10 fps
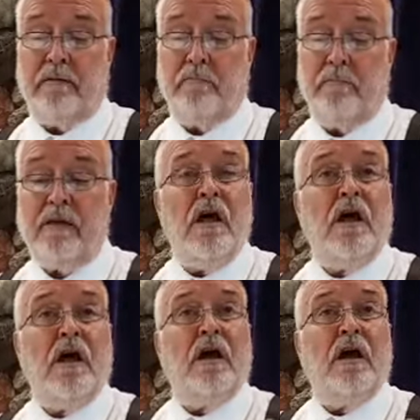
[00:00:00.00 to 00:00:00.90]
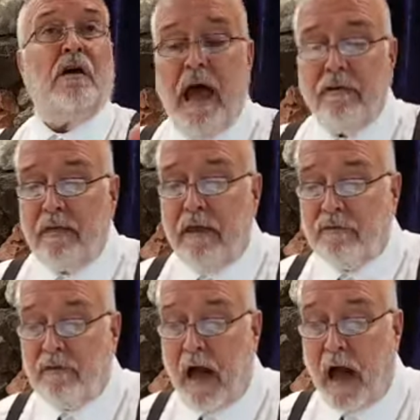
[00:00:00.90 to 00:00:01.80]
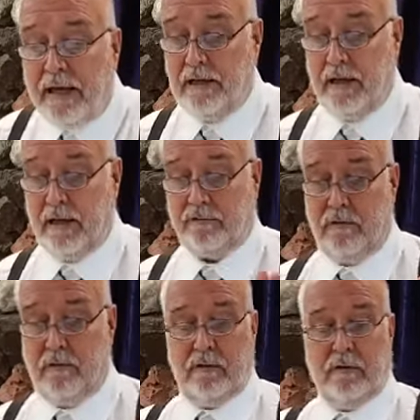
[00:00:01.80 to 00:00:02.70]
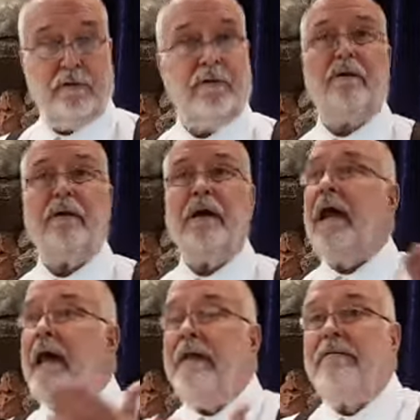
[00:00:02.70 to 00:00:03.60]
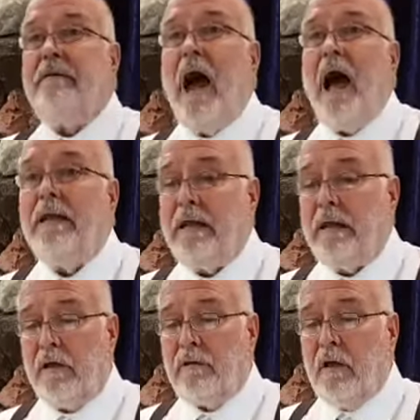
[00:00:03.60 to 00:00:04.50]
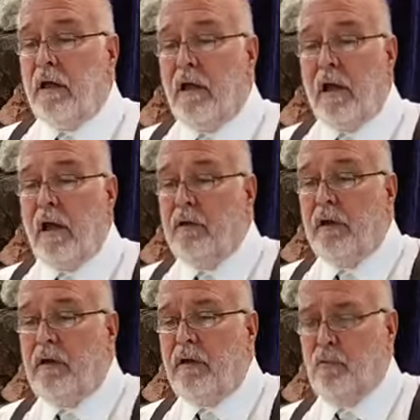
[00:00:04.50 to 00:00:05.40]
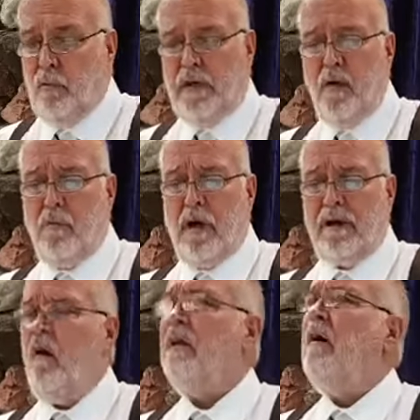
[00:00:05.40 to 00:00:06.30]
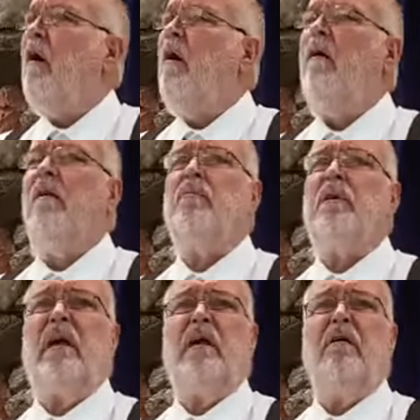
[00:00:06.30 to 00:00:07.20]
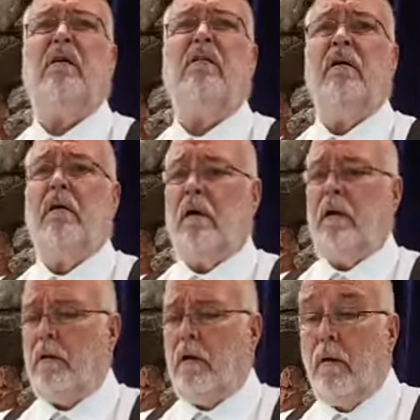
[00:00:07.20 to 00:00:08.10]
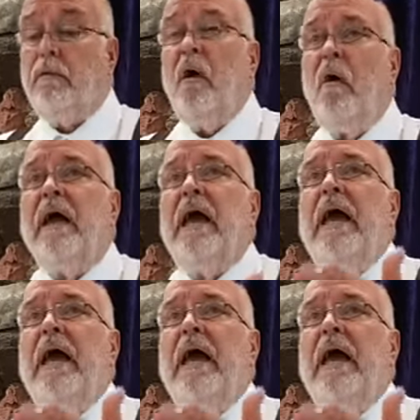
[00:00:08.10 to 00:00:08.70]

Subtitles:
and miss. Christ is guiding us. You know, he's guiding us. We don't want to go, oh, it was evil. No,